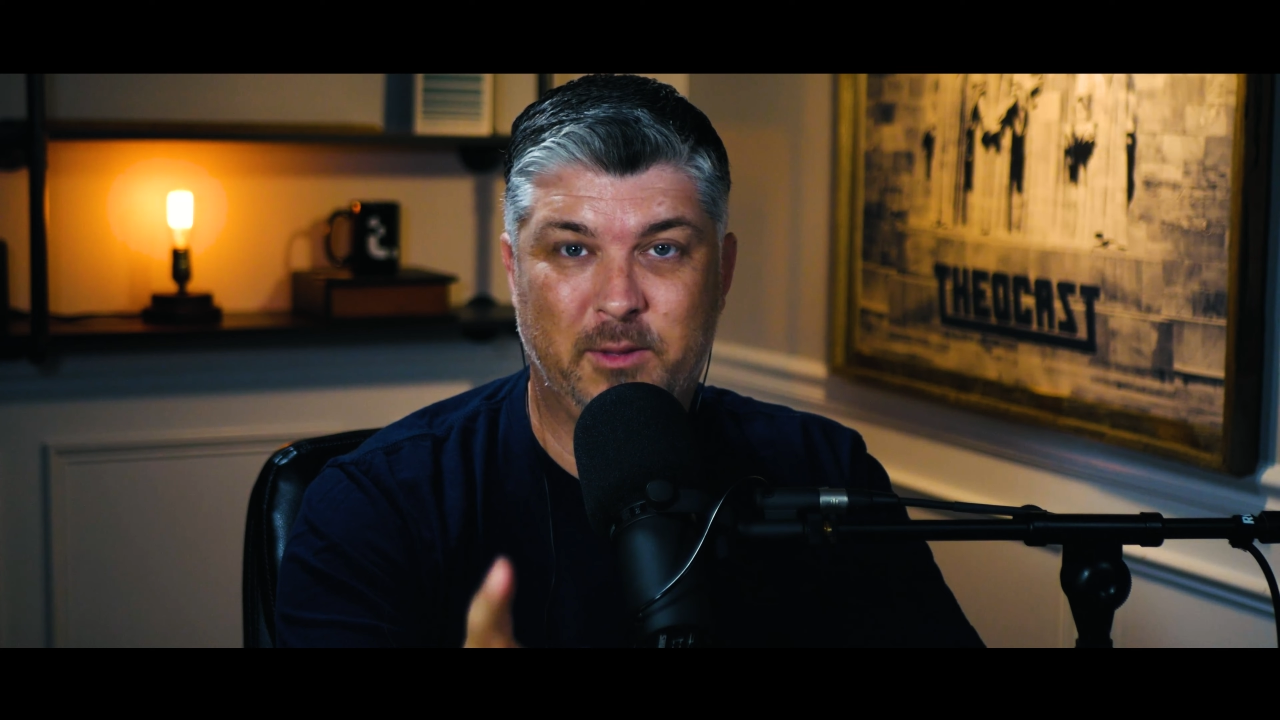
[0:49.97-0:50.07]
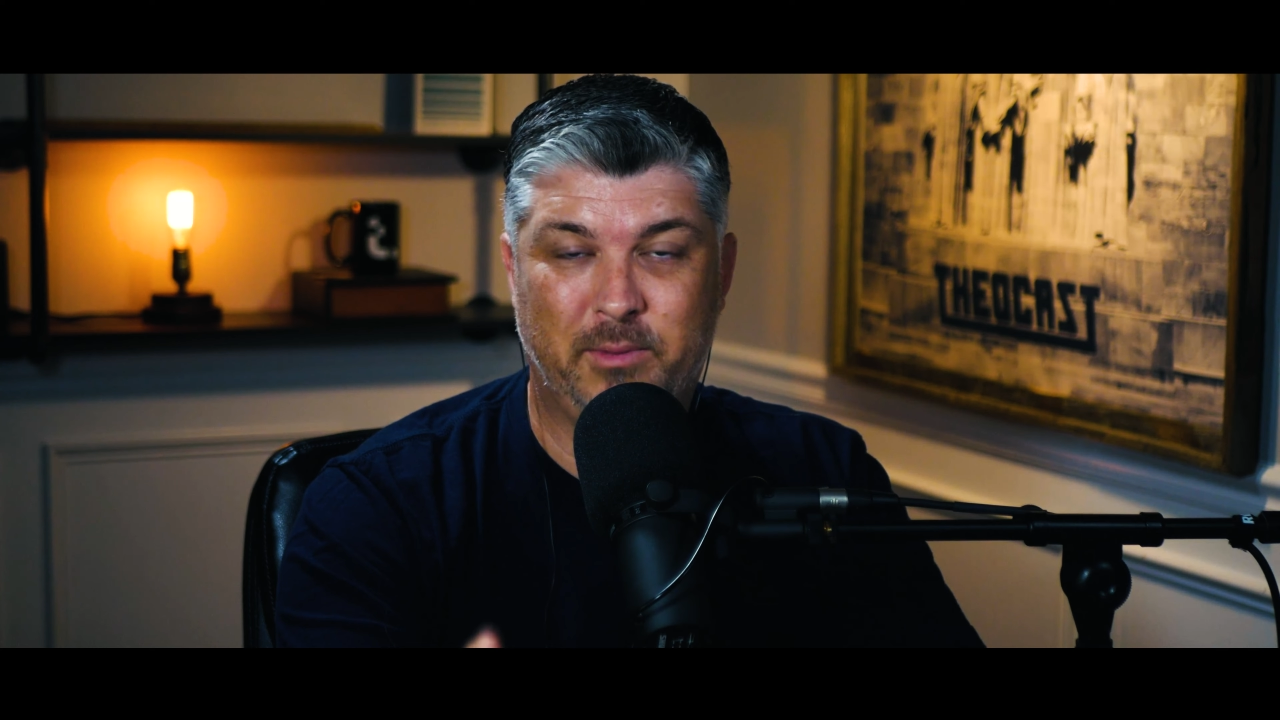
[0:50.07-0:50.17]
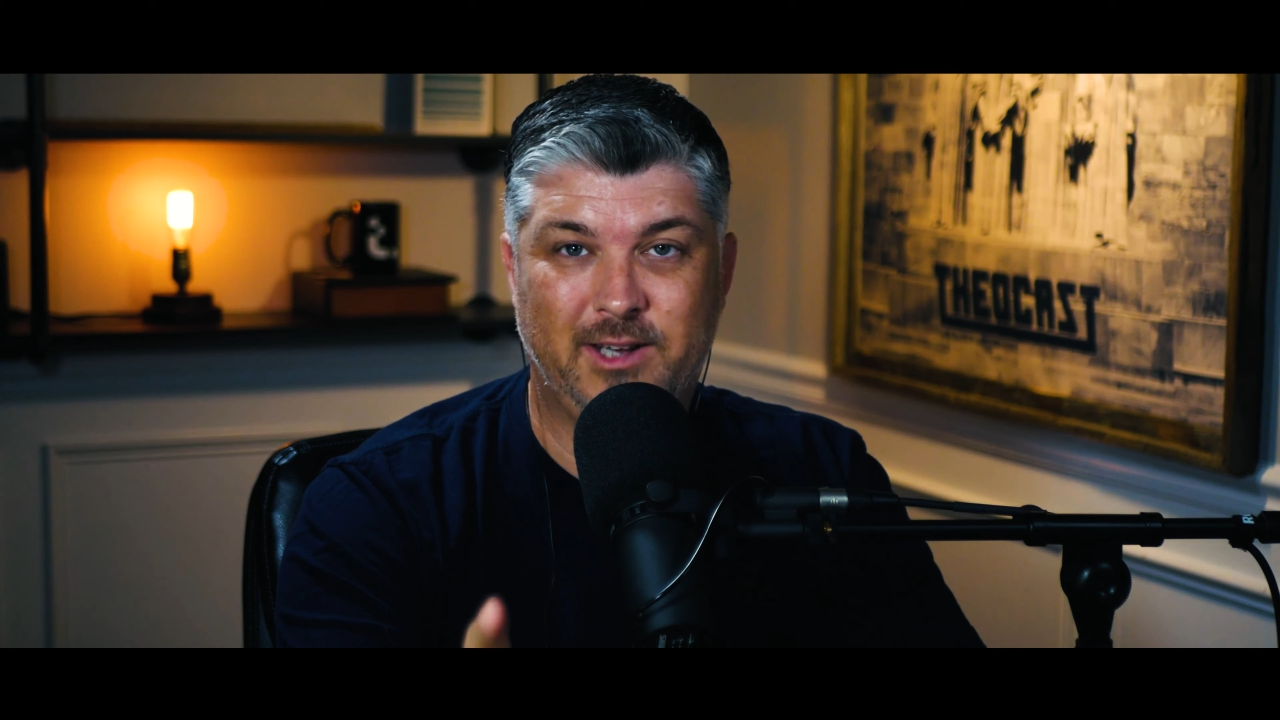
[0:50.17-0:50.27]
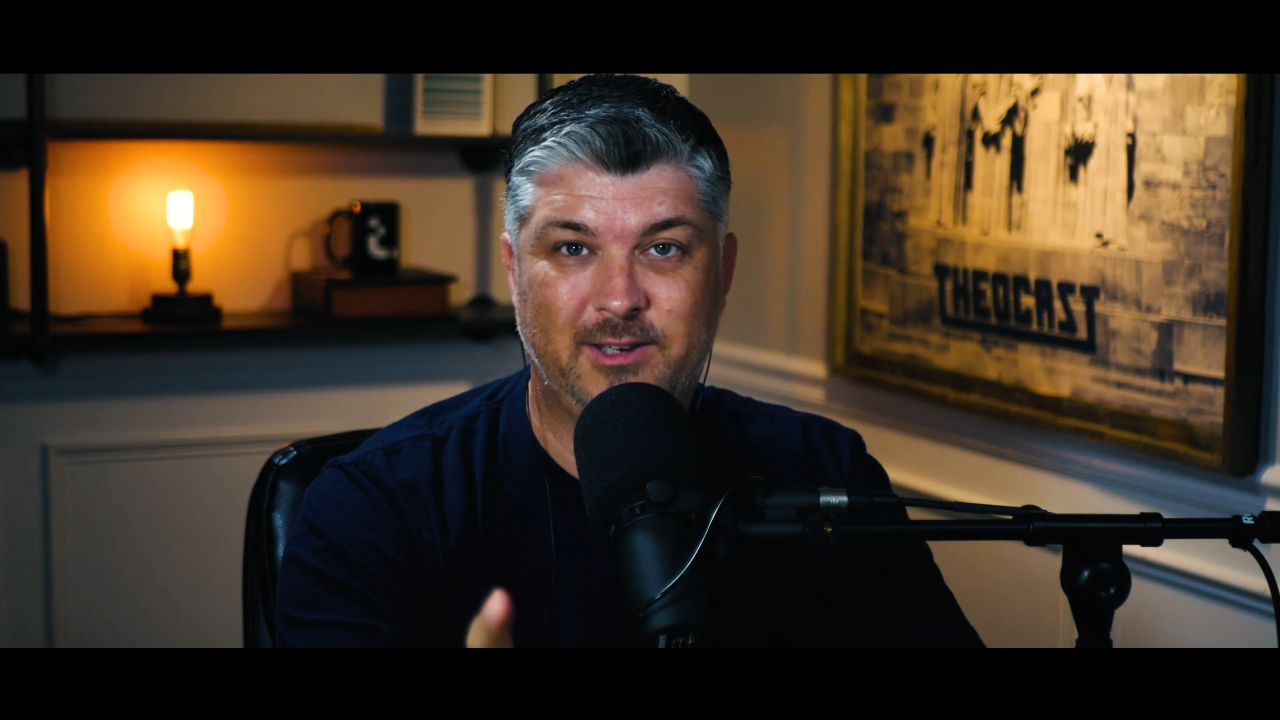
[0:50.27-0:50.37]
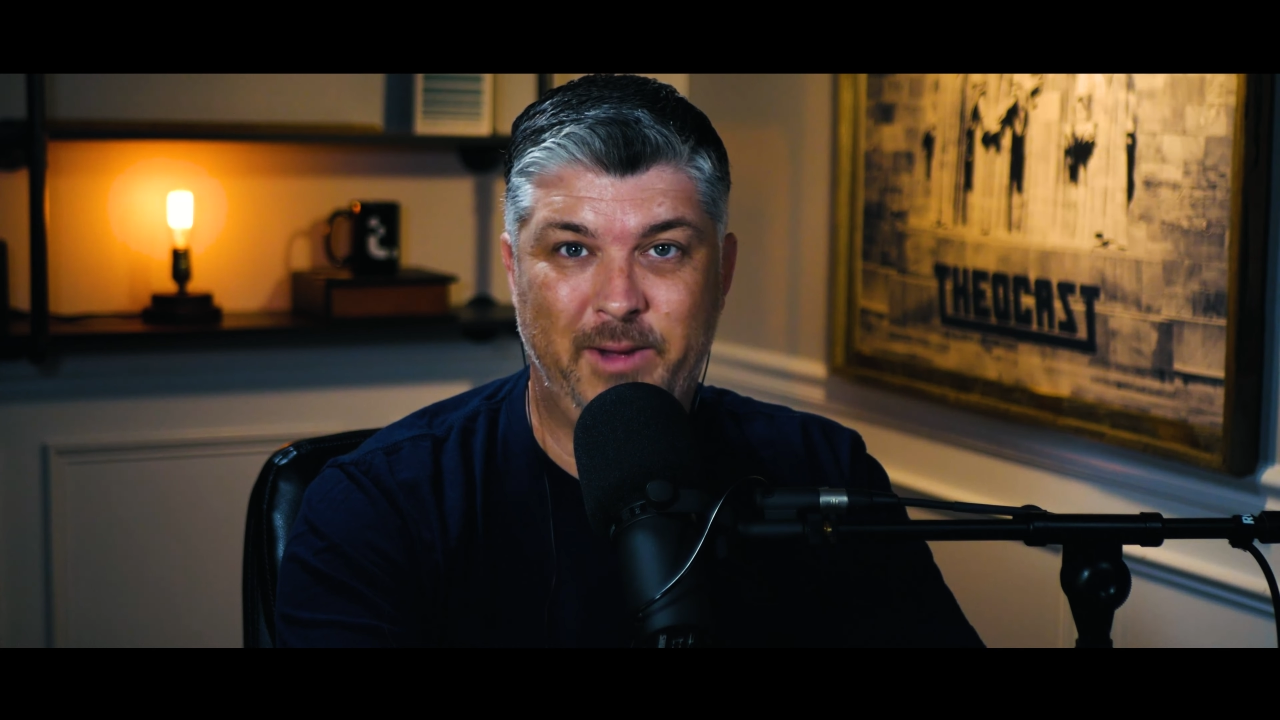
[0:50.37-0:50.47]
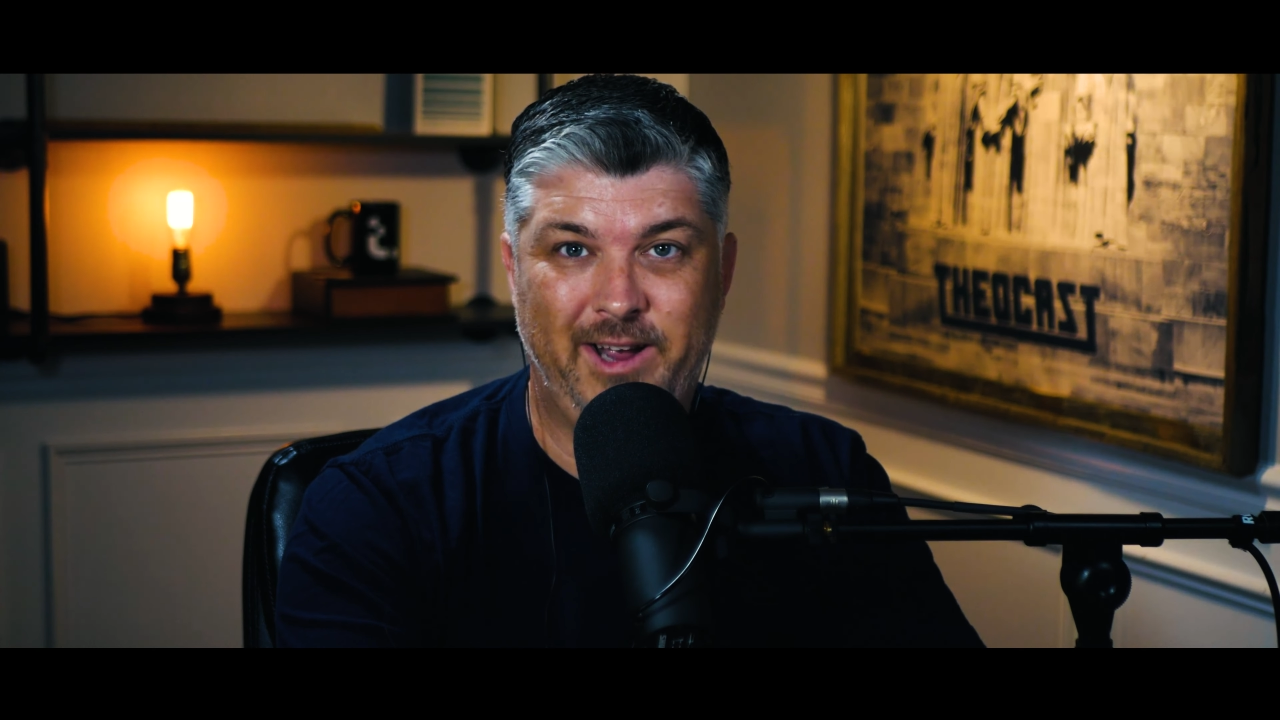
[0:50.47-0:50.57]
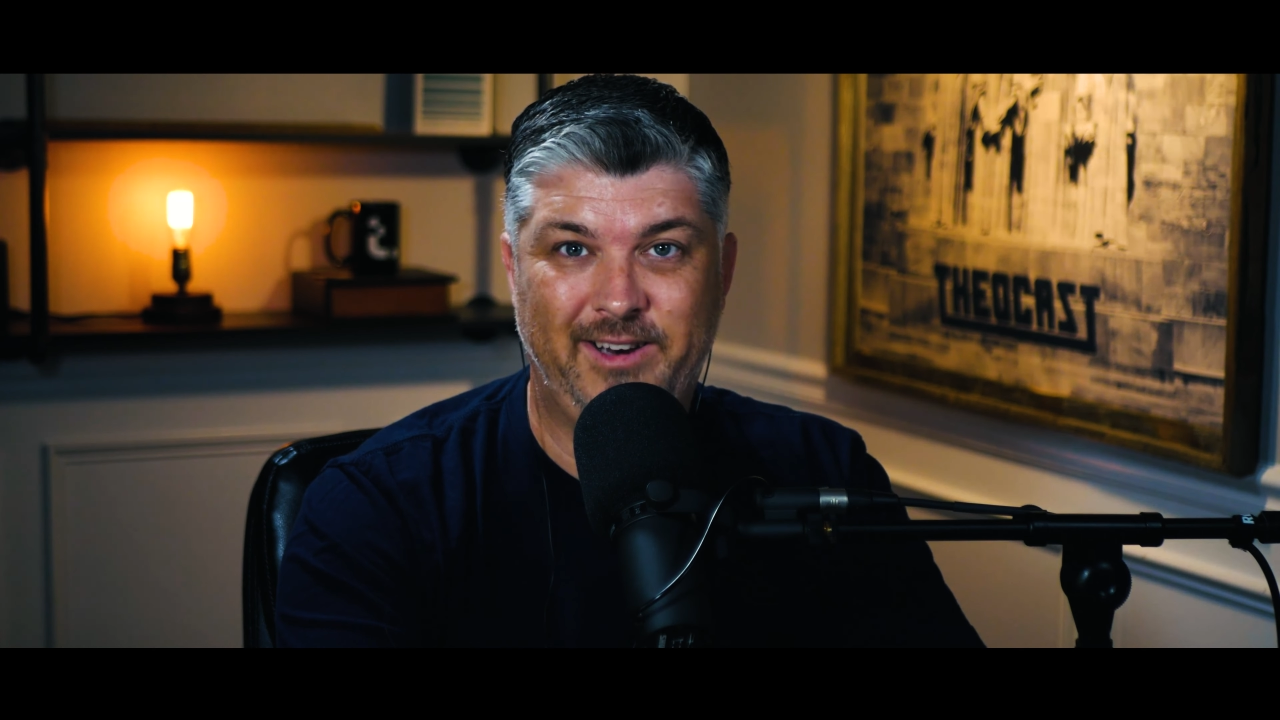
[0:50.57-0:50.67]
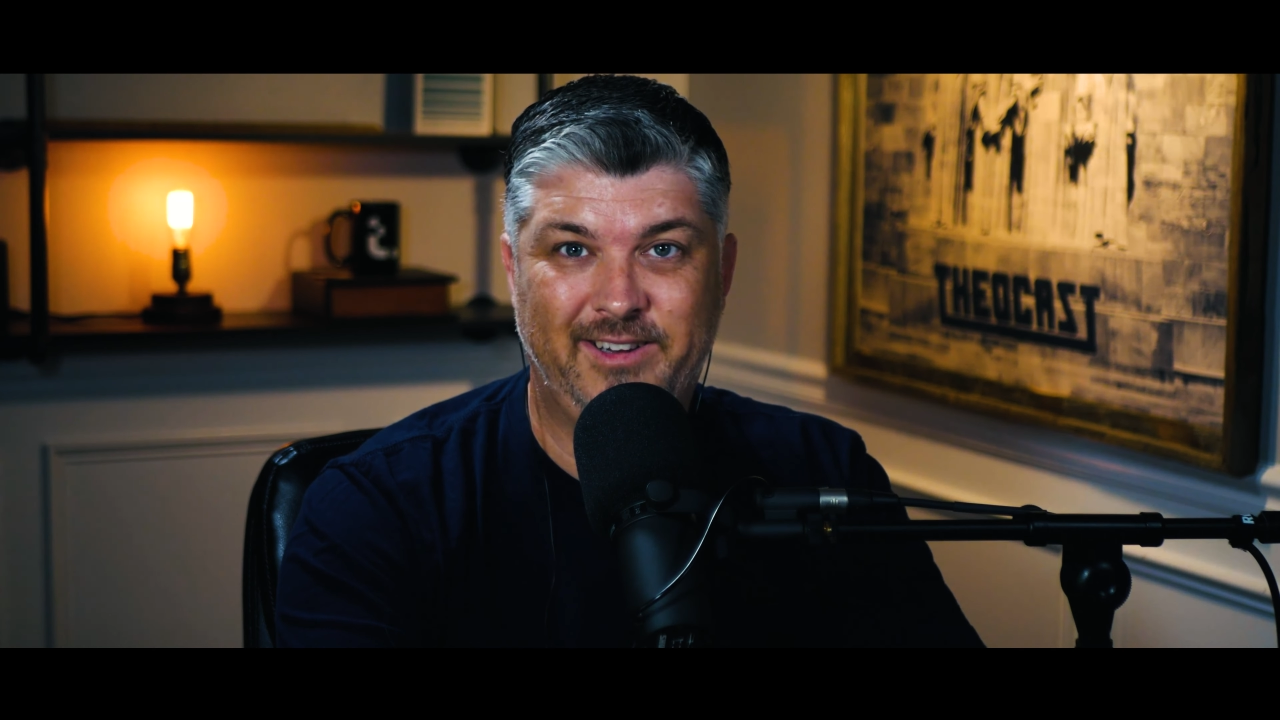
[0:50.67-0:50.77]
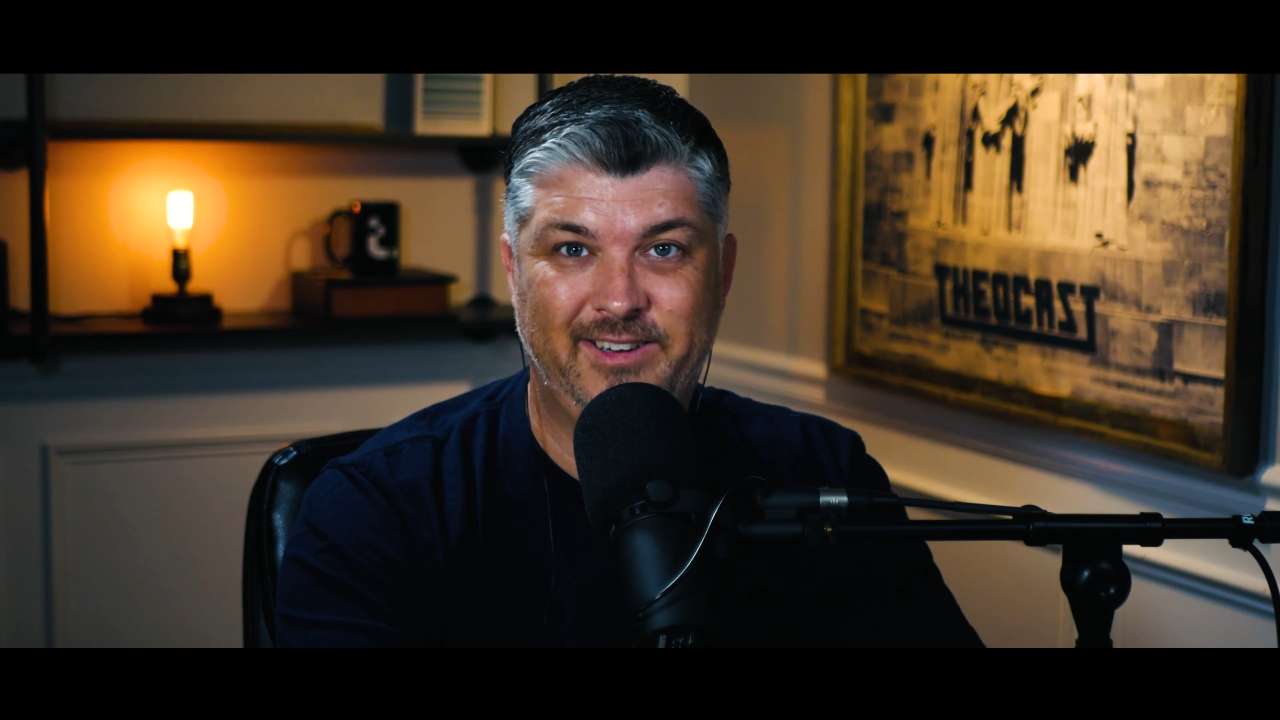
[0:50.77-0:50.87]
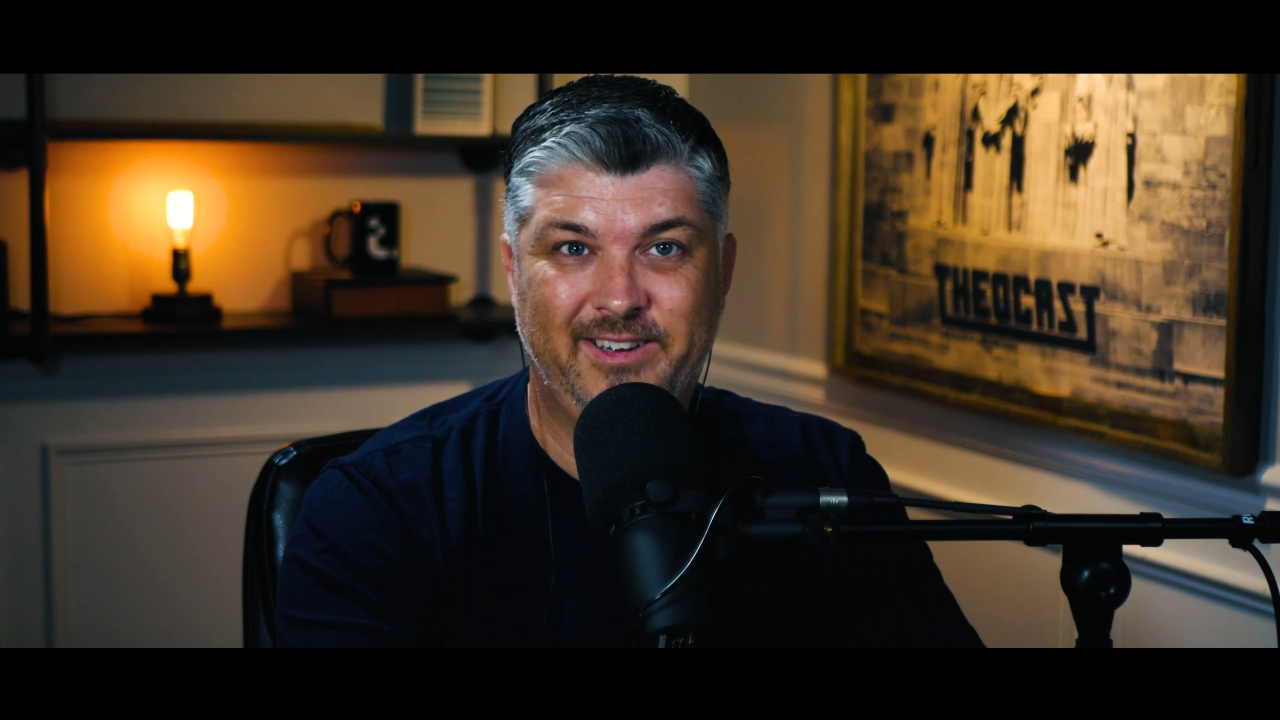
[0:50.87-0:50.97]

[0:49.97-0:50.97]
the blessed man. Yeah.